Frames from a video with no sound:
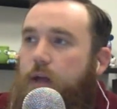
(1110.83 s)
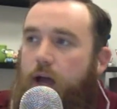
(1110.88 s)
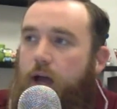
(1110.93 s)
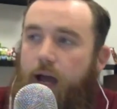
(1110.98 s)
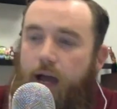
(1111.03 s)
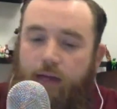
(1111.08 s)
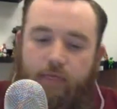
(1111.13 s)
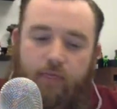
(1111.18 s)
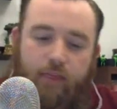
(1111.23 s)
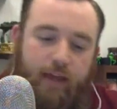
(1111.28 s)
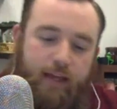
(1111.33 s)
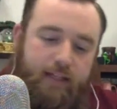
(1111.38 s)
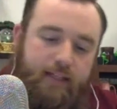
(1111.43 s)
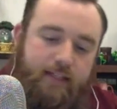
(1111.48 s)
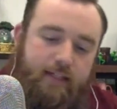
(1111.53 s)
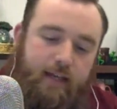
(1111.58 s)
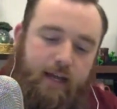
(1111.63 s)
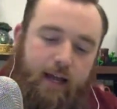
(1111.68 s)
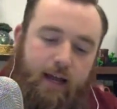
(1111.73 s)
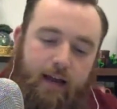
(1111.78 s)

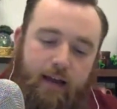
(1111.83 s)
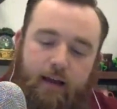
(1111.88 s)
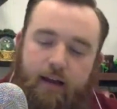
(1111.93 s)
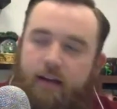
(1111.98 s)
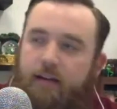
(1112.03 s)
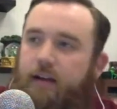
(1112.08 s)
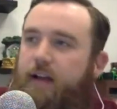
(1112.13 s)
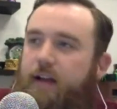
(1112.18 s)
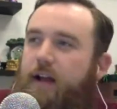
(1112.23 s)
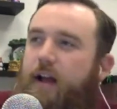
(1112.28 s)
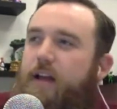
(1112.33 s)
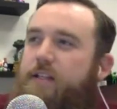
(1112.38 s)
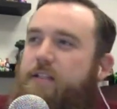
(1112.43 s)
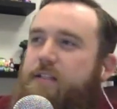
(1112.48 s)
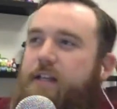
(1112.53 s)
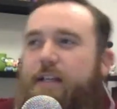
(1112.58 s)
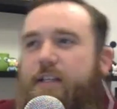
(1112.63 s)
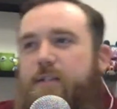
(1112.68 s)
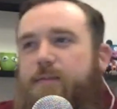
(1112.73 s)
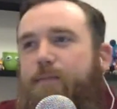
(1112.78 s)

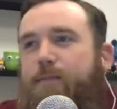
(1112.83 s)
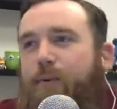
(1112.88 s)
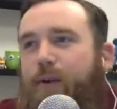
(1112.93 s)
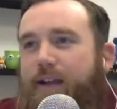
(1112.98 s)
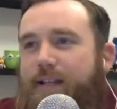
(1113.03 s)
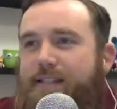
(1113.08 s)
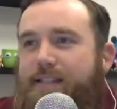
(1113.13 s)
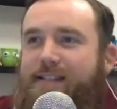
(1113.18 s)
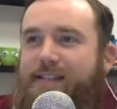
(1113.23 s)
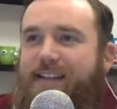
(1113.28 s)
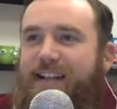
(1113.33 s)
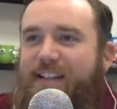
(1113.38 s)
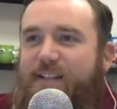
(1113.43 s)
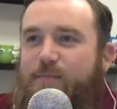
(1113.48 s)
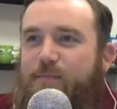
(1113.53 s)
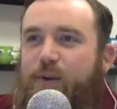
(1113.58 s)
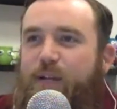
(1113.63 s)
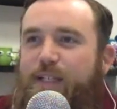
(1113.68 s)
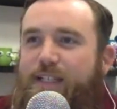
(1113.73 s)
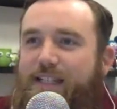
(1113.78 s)

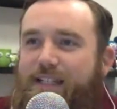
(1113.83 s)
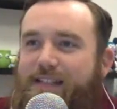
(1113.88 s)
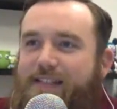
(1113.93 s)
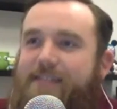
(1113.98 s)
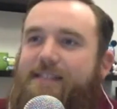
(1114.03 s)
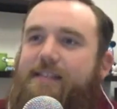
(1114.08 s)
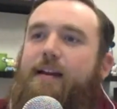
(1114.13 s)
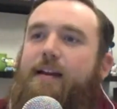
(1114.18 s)
pressies.